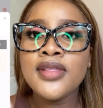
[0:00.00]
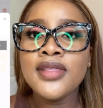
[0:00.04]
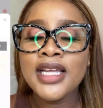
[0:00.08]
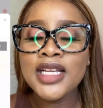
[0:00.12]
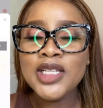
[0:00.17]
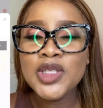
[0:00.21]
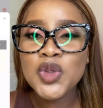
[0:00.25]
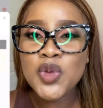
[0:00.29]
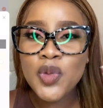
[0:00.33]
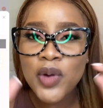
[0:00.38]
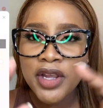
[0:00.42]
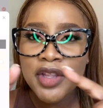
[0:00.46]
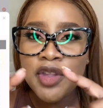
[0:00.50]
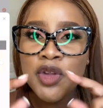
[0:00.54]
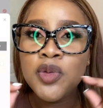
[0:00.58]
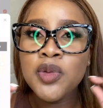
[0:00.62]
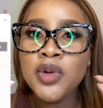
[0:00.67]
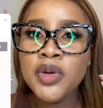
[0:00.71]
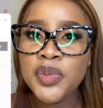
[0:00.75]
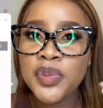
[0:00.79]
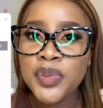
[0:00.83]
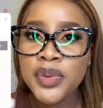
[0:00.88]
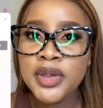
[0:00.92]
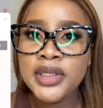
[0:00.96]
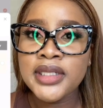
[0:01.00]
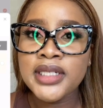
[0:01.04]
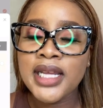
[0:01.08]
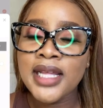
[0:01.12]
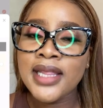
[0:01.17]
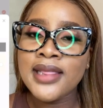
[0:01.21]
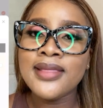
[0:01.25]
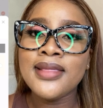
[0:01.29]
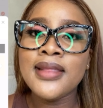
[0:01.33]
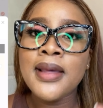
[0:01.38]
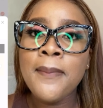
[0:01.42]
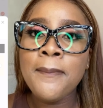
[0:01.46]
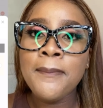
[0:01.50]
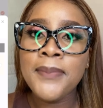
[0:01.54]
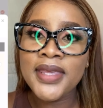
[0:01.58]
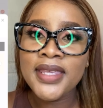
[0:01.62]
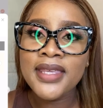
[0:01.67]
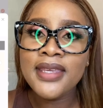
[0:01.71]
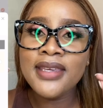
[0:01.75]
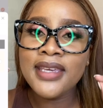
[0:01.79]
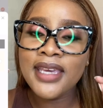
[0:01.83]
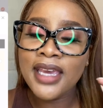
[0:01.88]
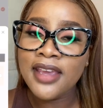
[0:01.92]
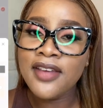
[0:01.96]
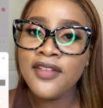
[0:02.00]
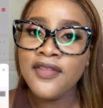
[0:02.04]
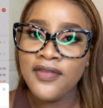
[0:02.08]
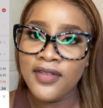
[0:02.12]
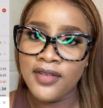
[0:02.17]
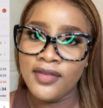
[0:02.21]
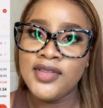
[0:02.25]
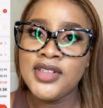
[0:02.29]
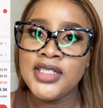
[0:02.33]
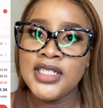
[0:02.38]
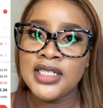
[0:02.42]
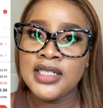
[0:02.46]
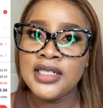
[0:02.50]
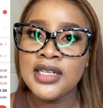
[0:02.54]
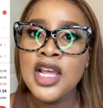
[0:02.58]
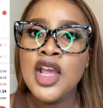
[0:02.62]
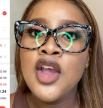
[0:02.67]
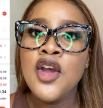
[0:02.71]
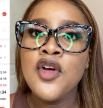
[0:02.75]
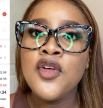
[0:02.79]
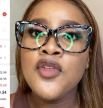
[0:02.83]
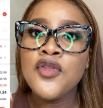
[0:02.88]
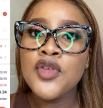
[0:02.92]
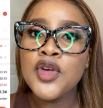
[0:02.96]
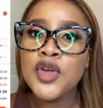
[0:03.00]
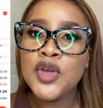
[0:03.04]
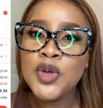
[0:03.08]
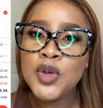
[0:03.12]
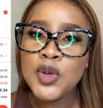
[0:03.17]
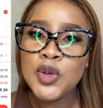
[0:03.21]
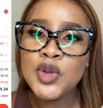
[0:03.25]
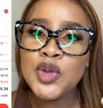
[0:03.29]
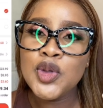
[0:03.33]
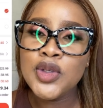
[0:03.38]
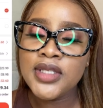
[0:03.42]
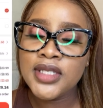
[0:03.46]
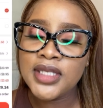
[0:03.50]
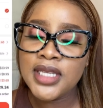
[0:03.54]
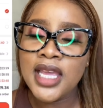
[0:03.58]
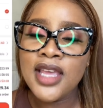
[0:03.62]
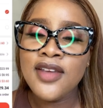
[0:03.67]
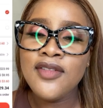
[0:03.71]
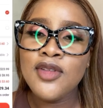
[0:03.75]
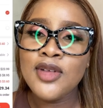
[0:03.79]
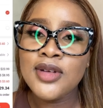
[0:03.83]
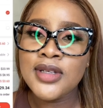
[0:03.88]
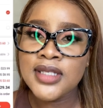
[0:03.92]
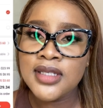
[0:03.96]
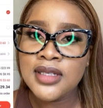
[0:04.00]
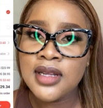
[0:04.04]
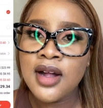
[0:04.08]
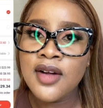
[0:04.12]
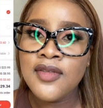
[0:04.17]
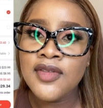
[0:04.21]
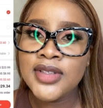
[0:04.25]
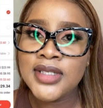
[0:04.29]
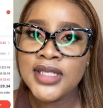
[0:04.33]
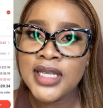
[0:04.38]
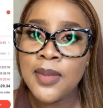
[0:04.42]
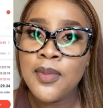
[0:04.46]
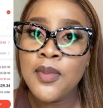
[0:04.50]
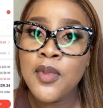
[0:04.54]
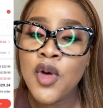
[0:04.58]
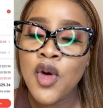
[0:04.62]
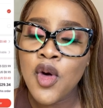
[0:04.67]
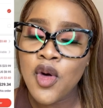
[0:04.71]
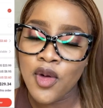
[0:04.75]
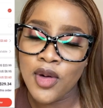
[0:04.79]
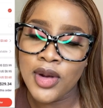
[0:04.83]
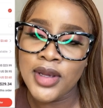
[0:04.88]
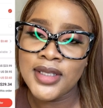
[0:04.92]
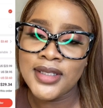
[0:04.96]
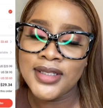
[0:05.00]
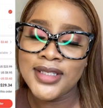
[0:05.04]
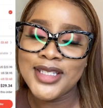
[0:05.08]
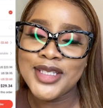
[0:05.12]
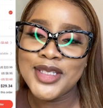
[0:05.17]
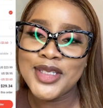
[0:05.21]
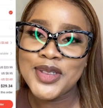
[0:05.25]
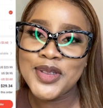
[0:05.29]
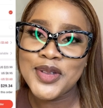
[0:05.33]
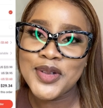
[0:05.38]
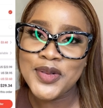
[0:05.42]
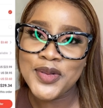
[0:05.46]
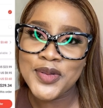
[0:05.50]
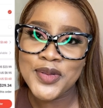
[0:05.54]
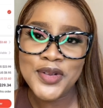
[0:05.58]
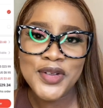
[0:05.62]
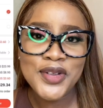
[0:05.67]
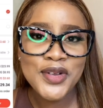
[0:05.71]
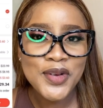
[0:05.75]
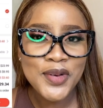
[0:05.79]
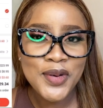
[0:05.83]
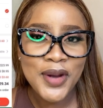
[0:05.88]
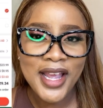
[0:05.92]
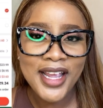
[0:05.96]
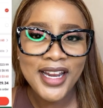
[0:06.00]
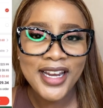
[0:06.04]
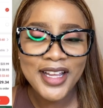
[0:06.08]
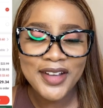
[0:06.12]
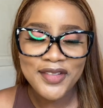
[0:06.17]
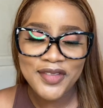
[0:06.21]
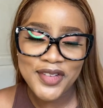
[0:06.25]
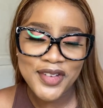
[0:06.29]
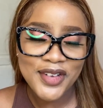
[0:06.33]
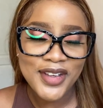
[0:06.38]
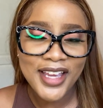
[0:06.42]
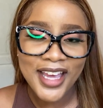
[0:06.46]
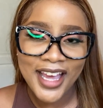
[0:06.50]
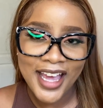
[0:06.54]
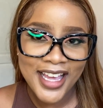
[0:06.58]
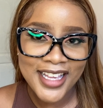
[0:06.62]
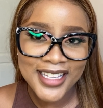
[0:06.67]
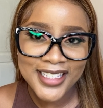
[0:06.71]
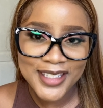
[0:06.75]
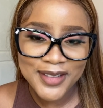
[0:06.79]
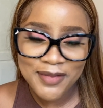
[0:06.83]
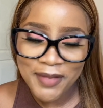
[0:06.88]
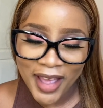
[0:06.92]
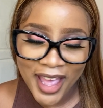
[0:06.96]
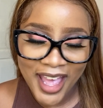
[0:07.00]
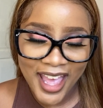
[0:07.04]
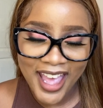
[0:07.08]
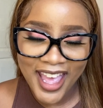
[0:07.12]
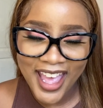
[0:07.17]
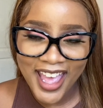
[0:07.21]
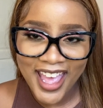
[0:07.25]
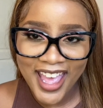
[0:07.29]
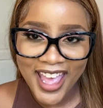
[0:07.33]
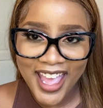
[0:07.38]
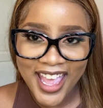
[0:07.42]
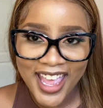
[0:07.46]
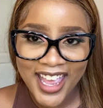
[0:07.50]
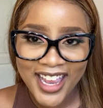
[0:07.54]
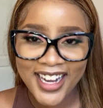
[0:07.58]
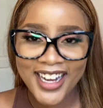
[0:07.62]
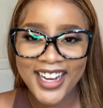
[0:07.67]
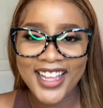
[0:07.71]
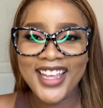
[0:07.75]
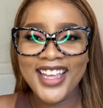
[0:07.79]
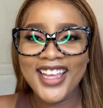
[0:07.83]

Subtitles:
That's when you will put in the BK15 for you to save yourself some coins. So, you know, I love you guys, man.